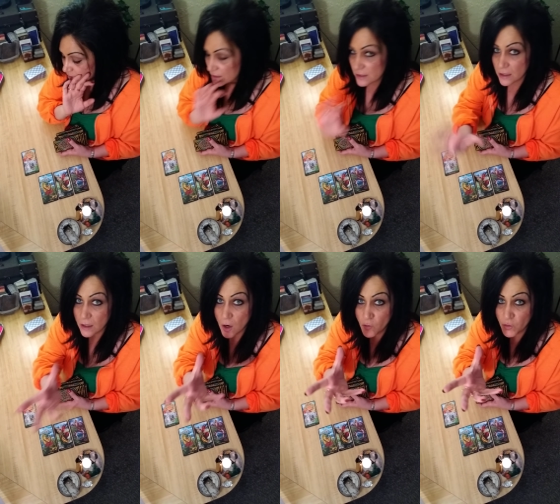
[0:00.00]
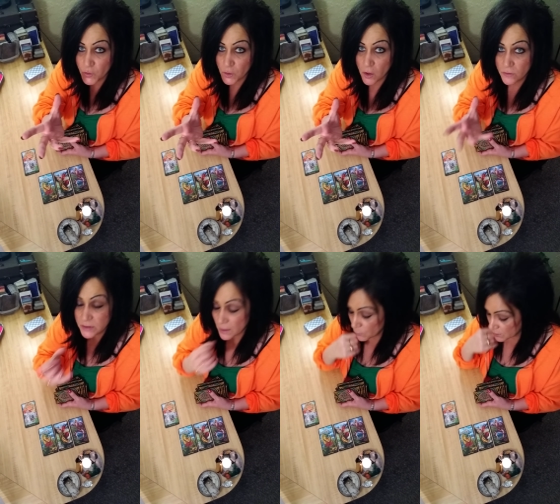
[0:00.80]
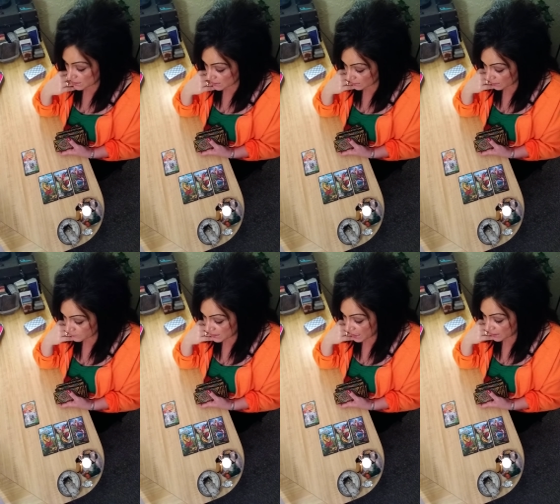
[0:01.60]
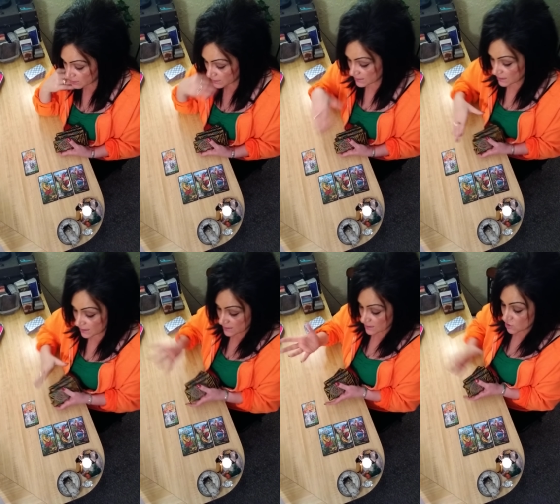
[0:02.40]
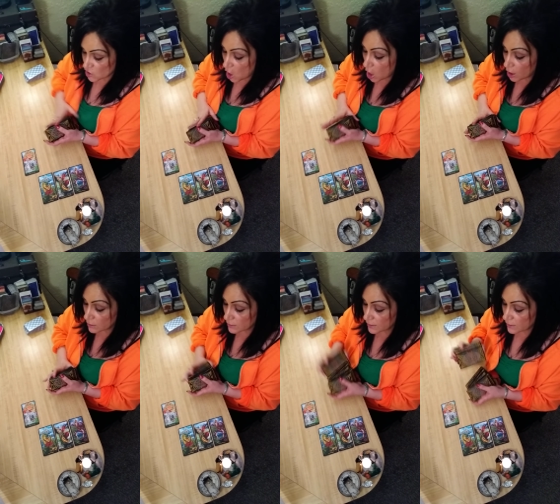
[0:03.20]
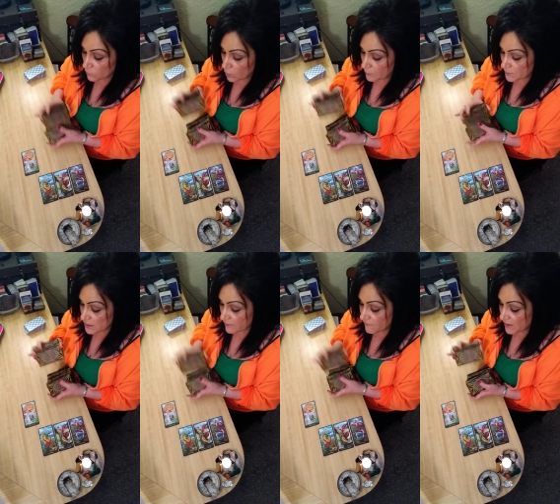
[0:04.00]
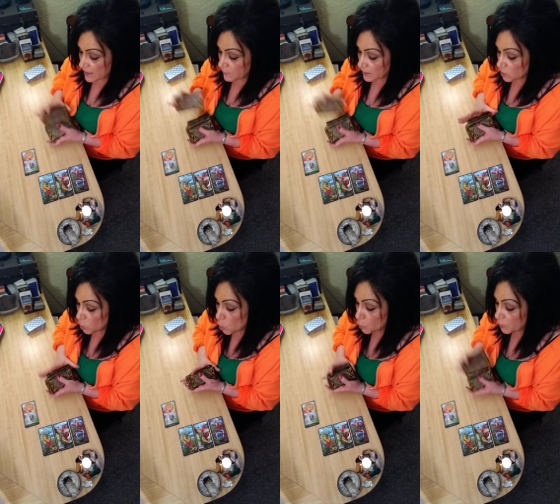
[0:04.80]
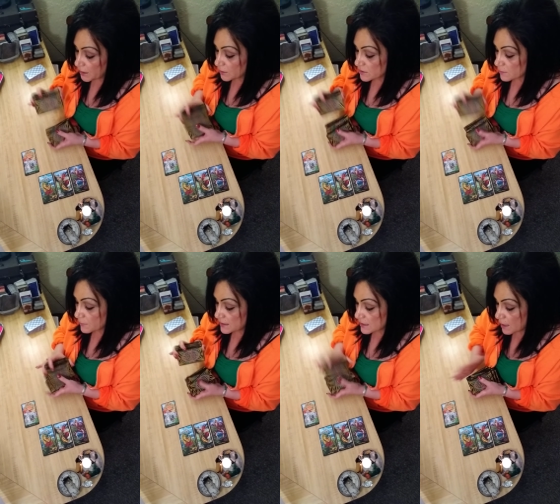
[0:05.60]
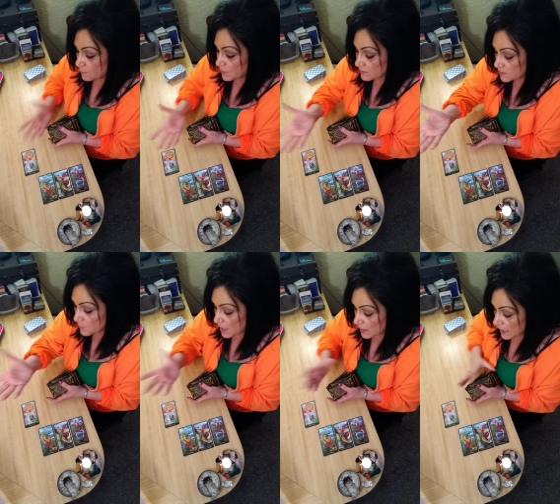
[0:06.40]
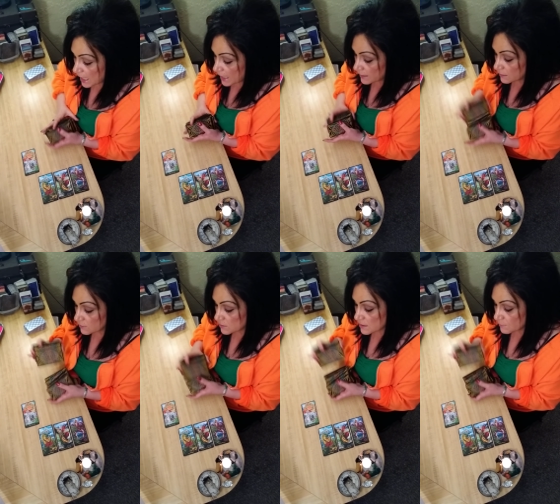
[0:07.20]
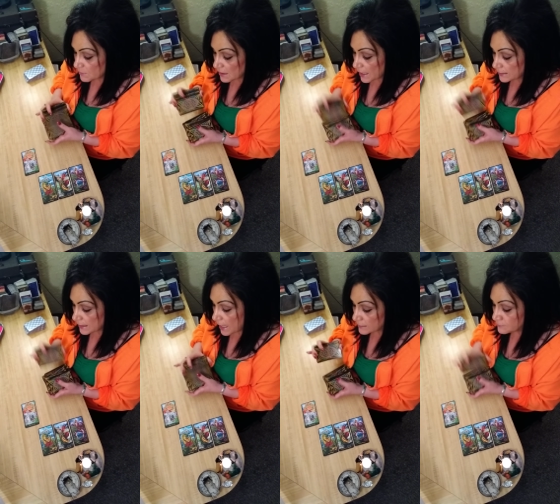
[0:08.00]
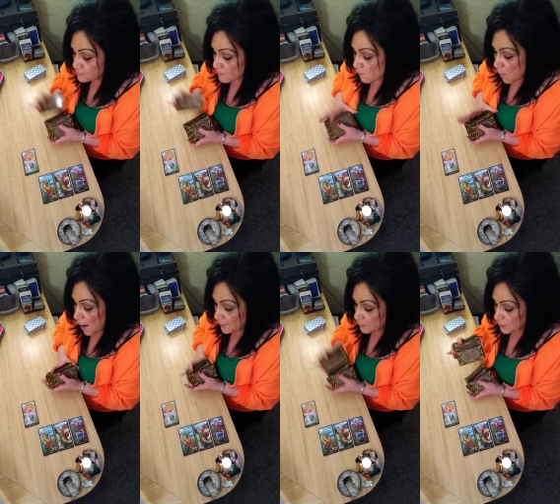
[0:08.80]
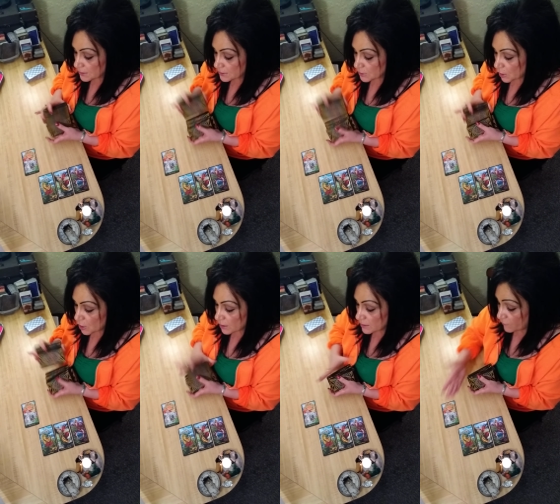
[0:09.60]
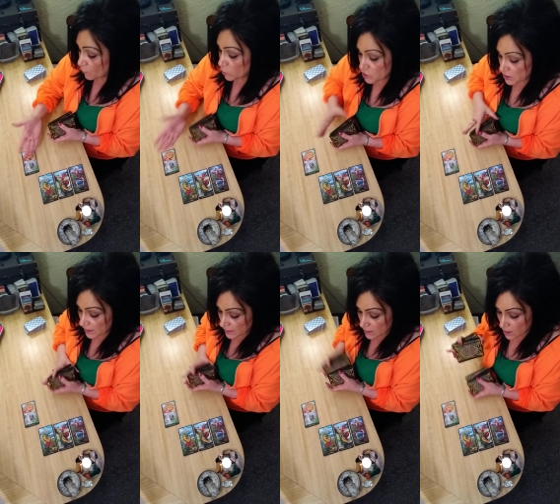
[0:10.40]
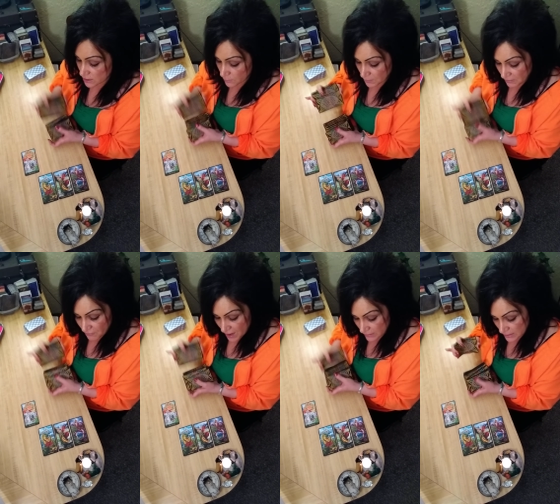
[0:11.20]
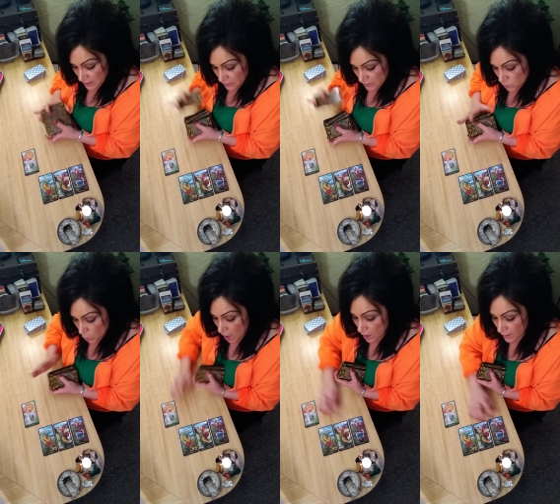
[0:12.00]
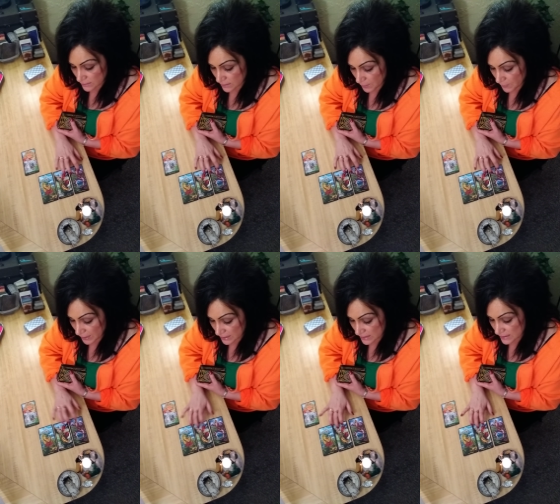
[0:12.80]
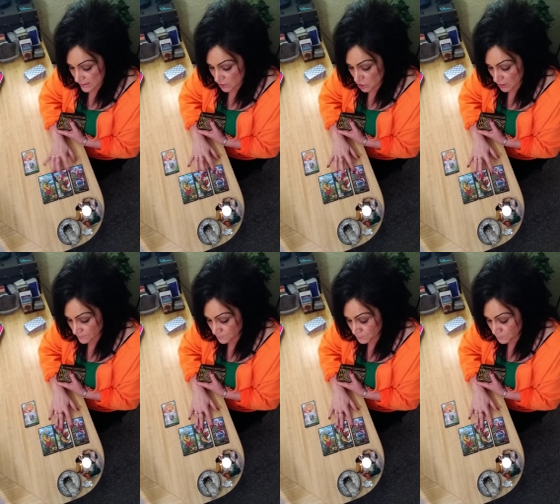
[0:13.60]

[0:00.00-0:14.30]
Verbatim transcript: this is an overthrow of something when the sun comes out. It's, it's a star. It can represent fame and glory or somebody's up in the spotlight or something like that. Um, with the star card, fortune can also be found here as well. And somebody made a decision